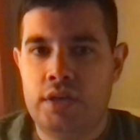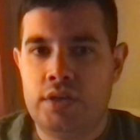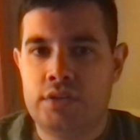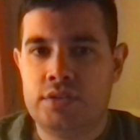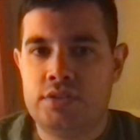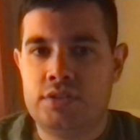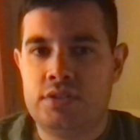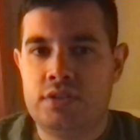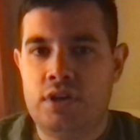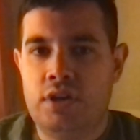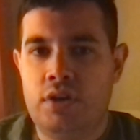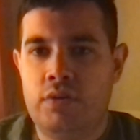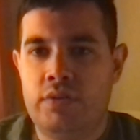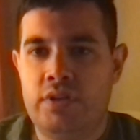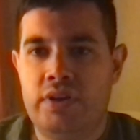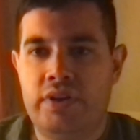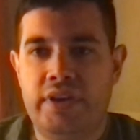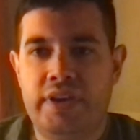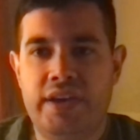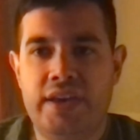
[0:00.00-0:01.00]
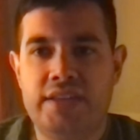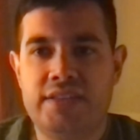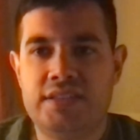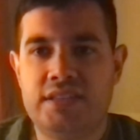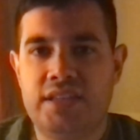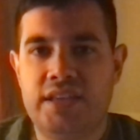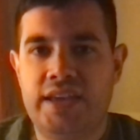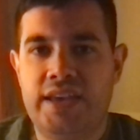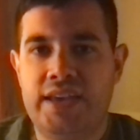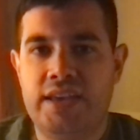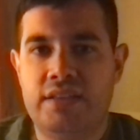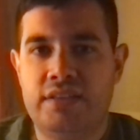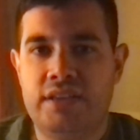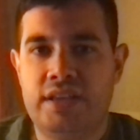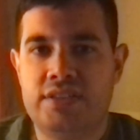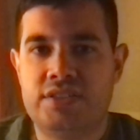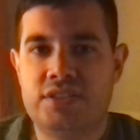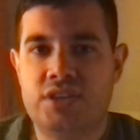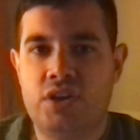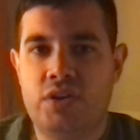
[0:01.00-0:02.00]
So without any delay,
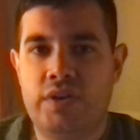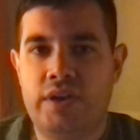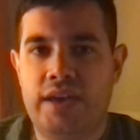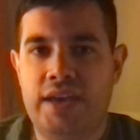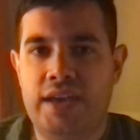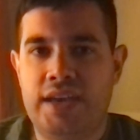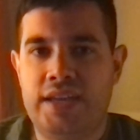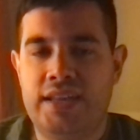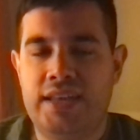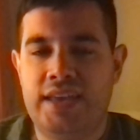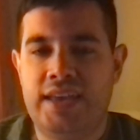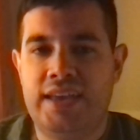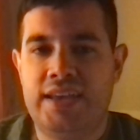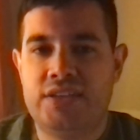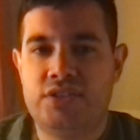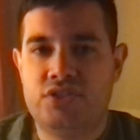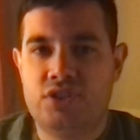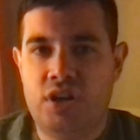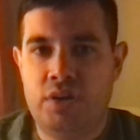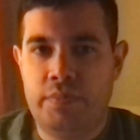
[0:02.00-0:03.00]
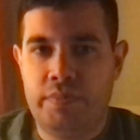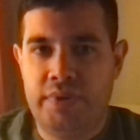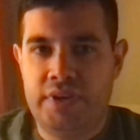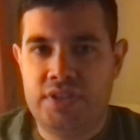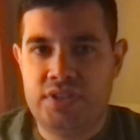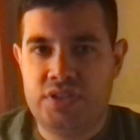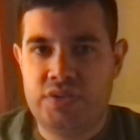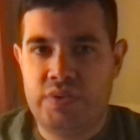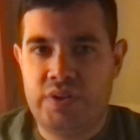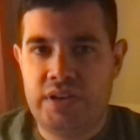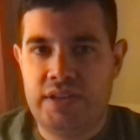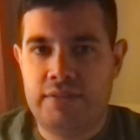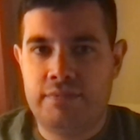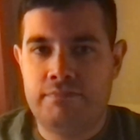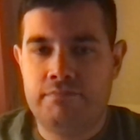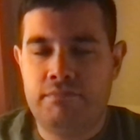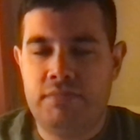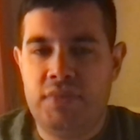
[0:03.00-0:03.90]
let's go ahead and jump into it.